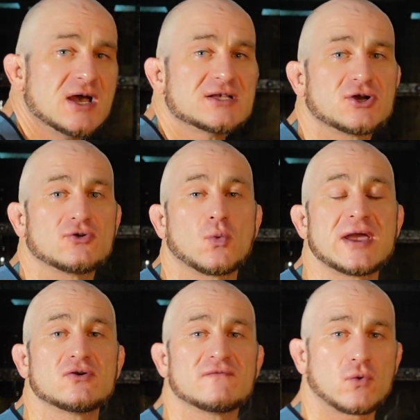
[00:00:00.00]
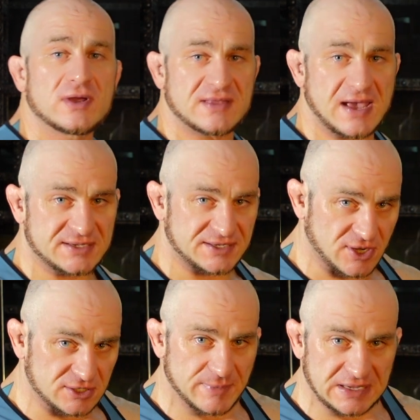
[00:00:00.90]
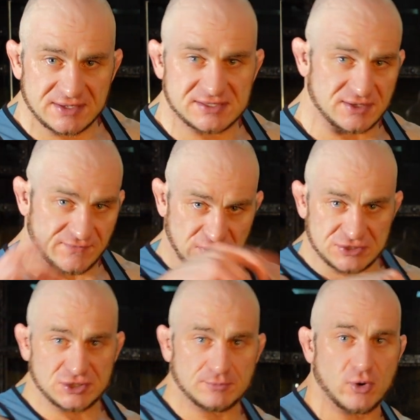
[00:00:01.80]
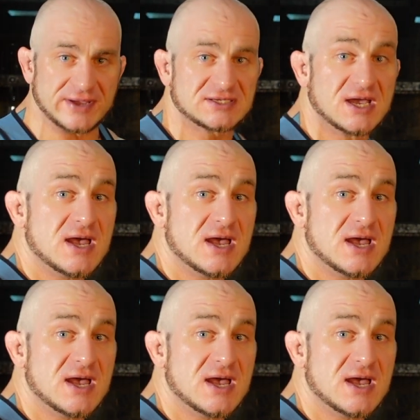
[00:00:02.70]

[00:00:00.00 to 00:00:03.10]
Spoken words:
So the way to avoid that, as I talked about this in the first 2 points,